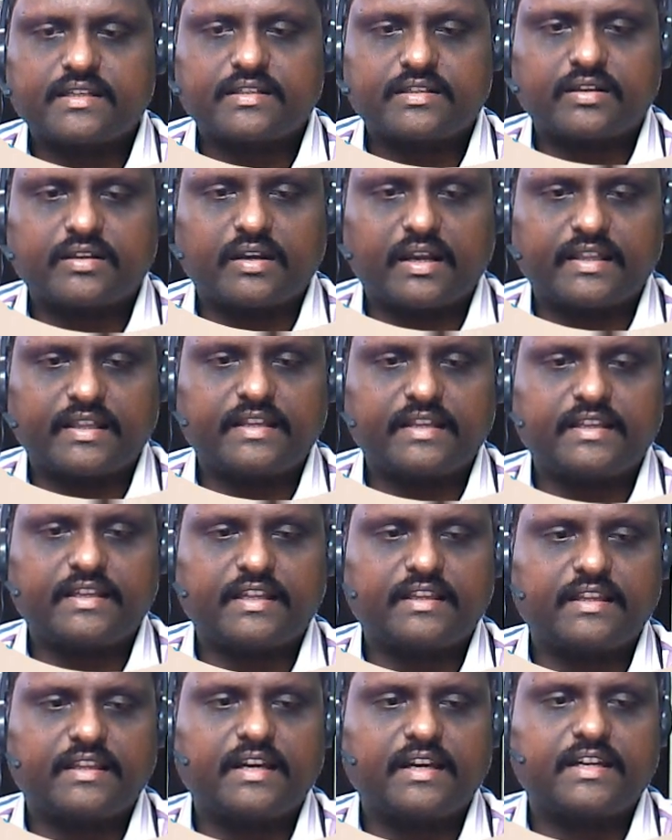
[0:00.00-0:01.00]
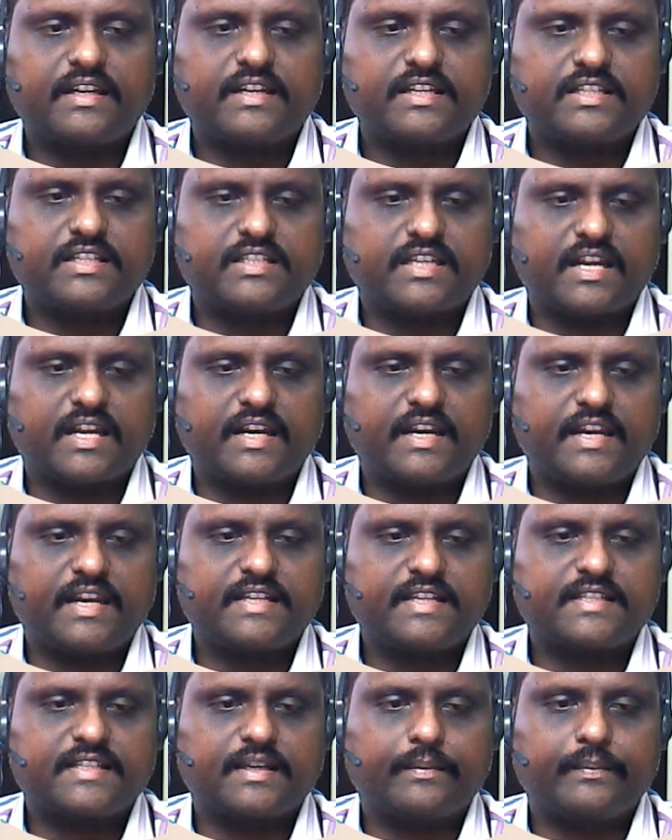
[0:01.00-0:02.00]
So other than that, it is
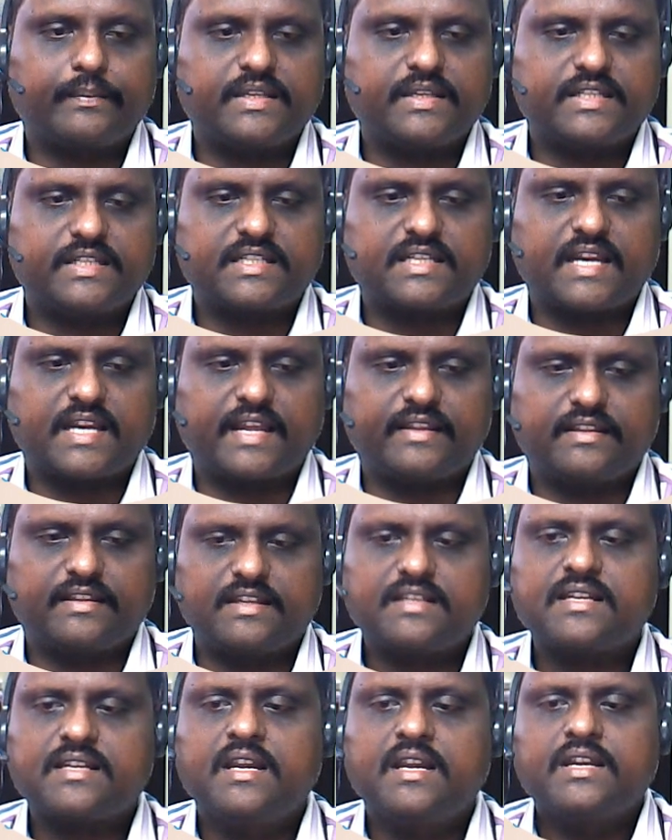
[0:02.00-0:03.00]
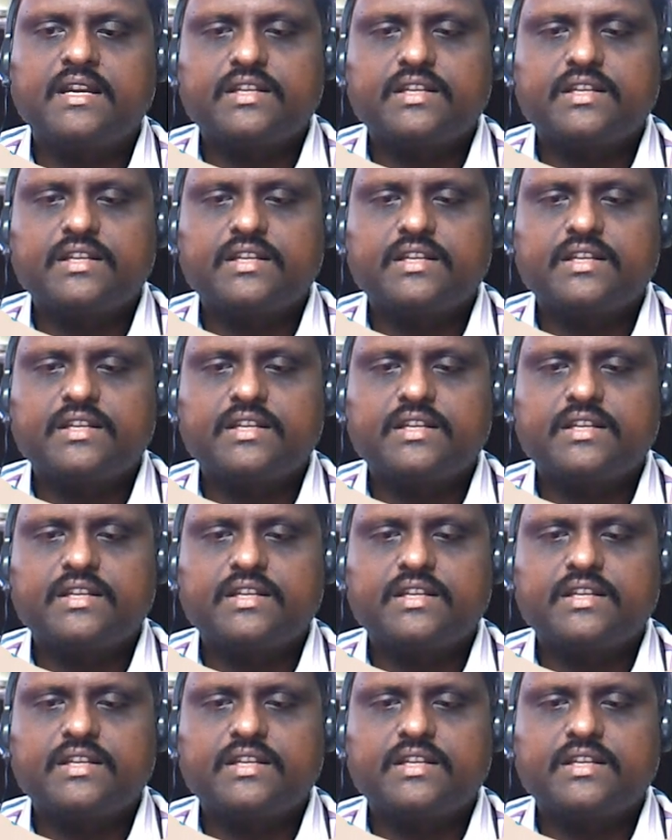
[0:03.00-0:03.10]
generating some pictures like this.